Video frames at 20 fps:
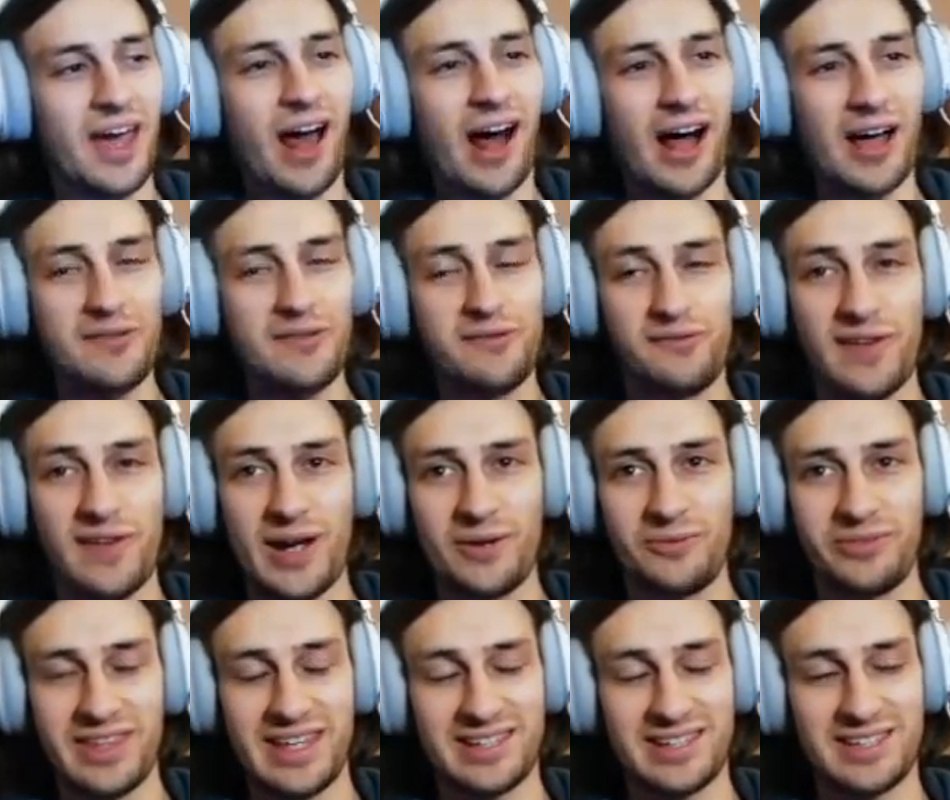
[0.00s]
I
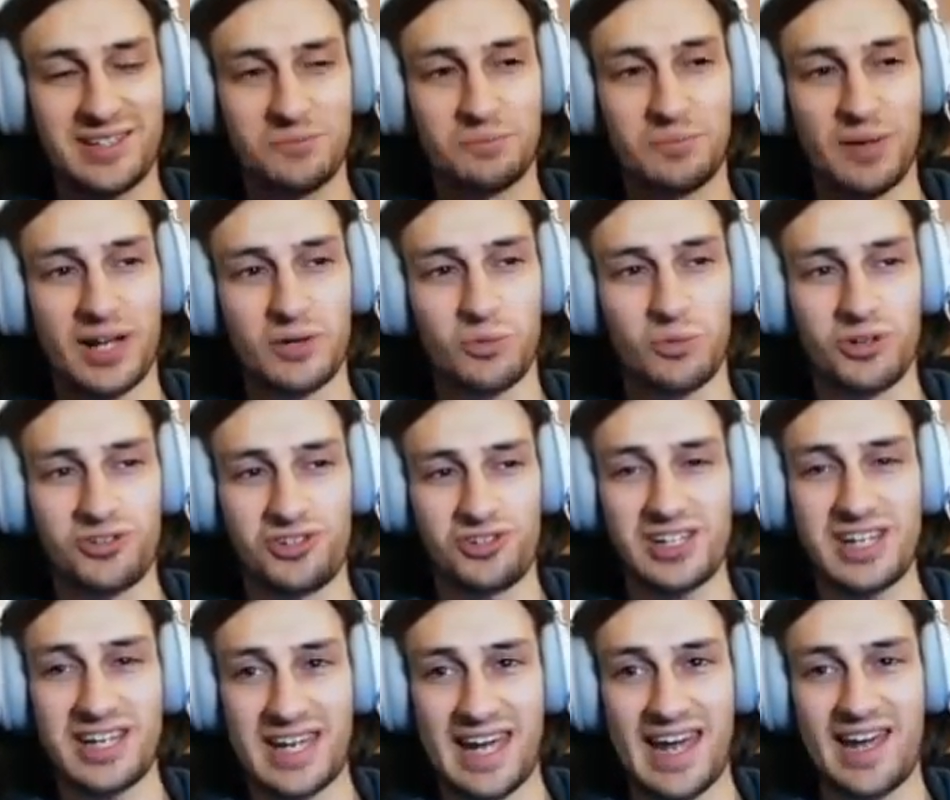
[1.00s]
found this by watching
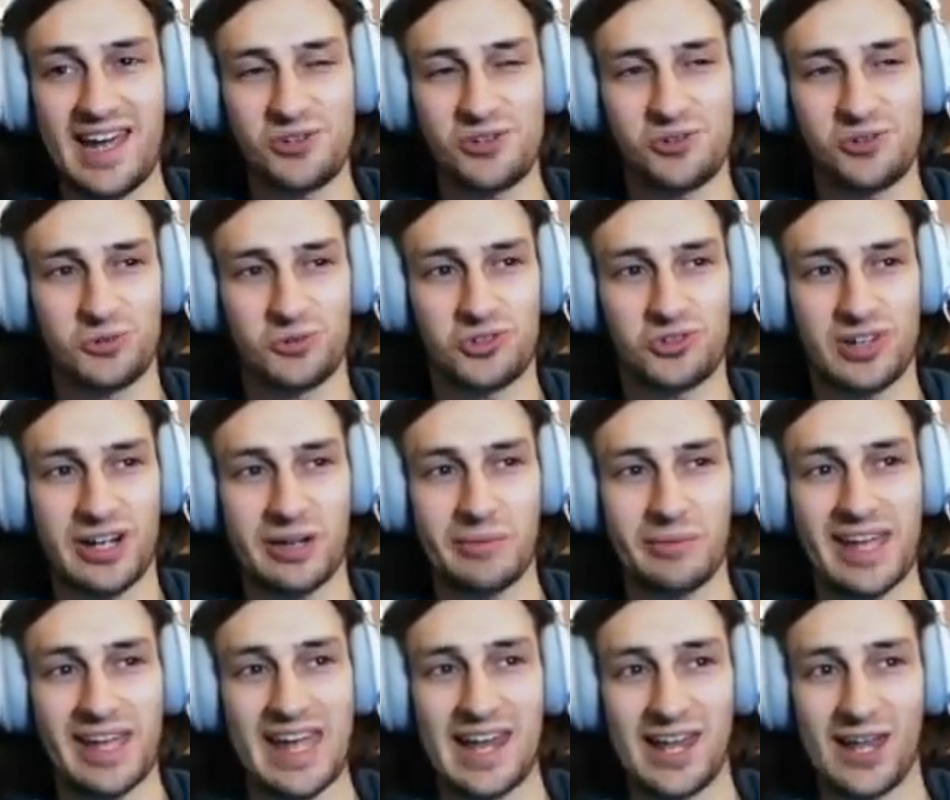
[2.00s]
a casual streamer
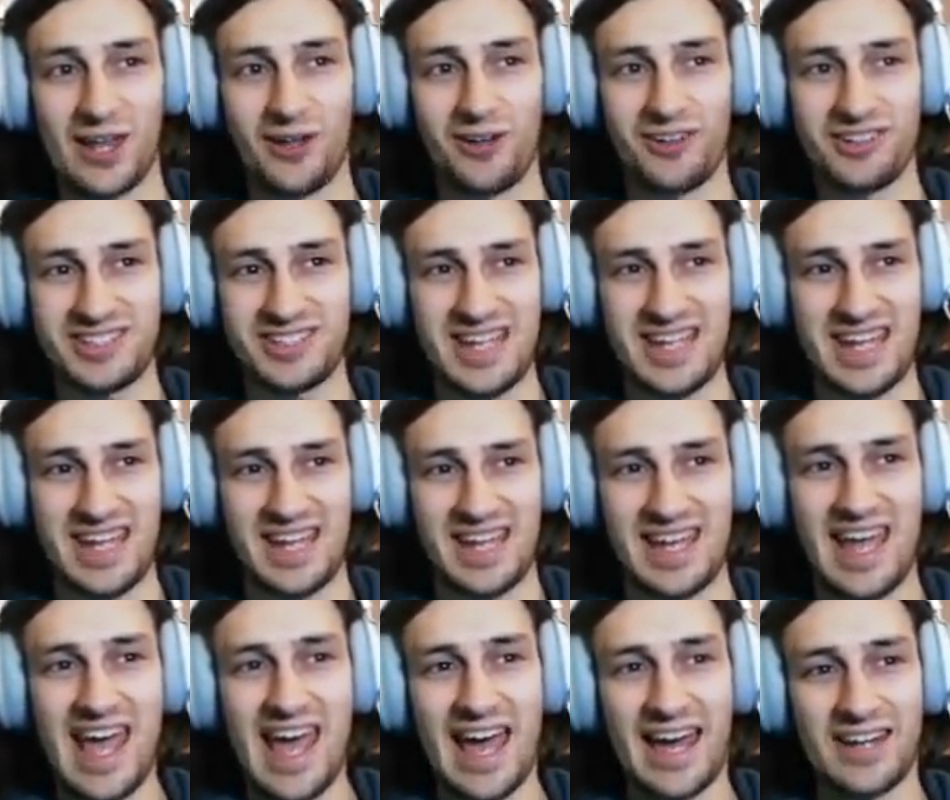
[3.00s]
get lost here
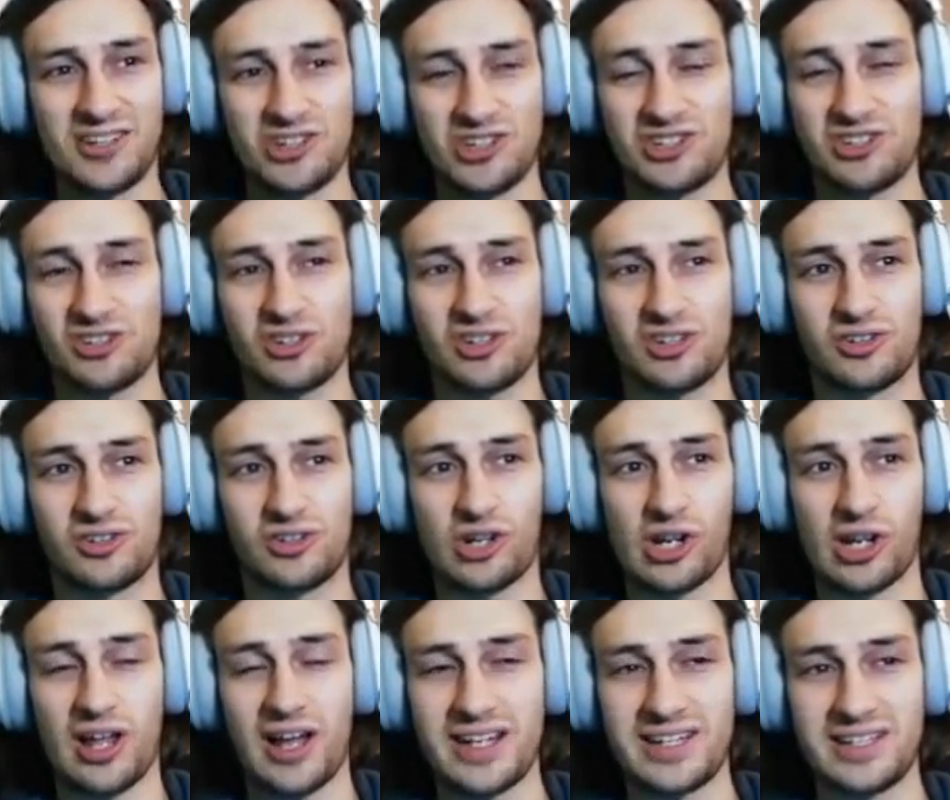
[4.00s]
and just
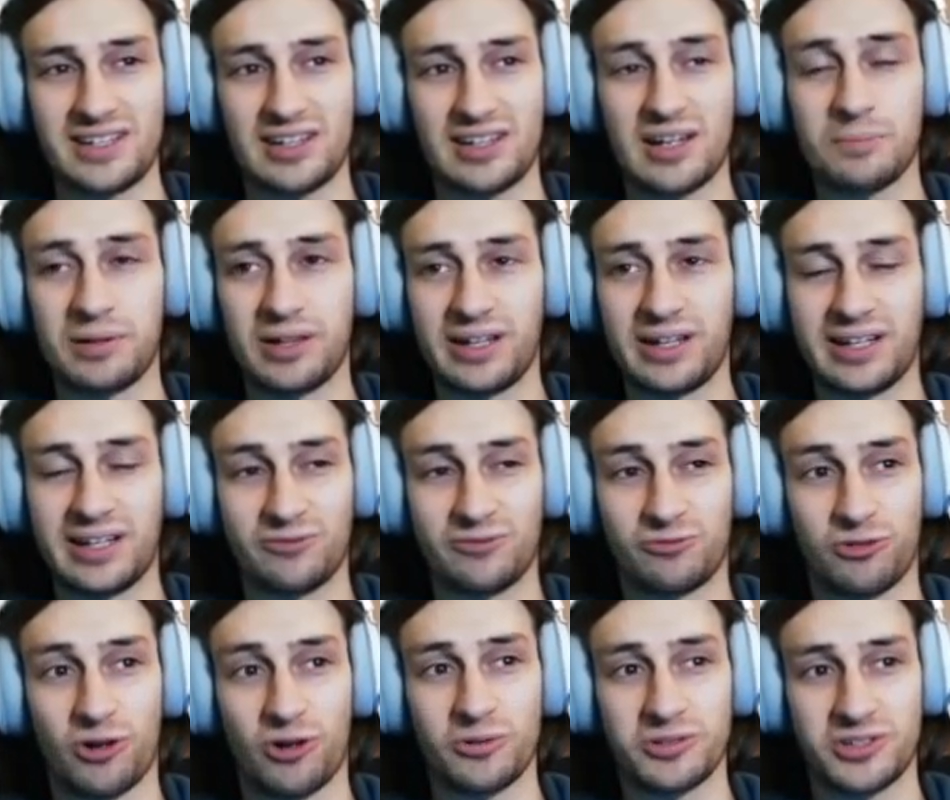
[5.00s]
glide in completely
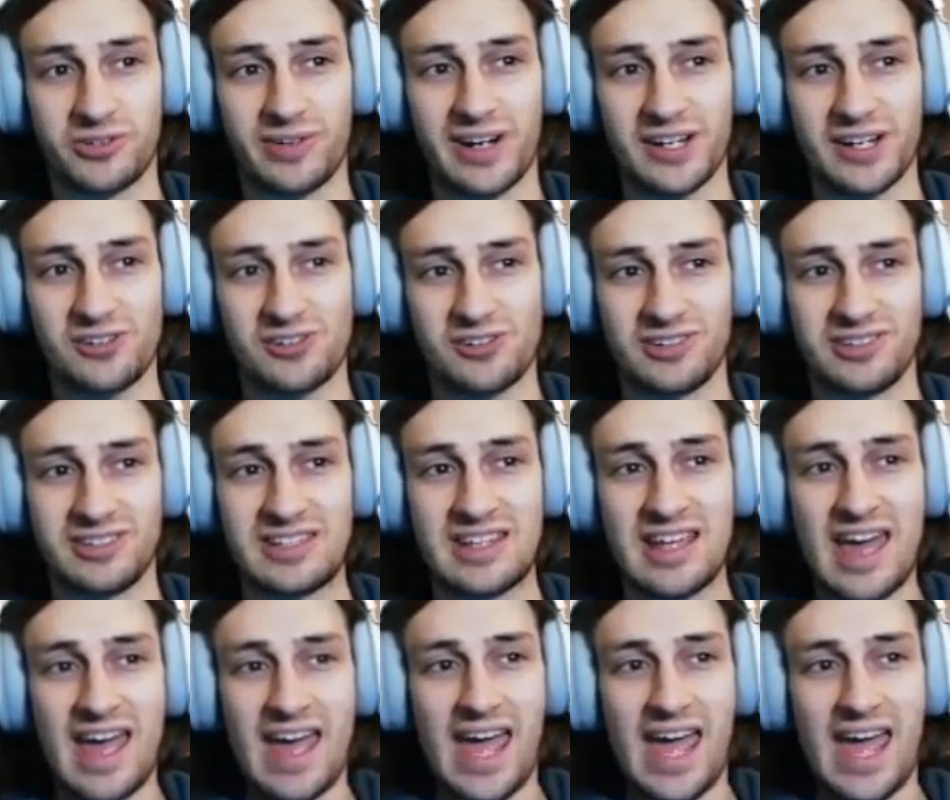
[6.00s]
wrong directions,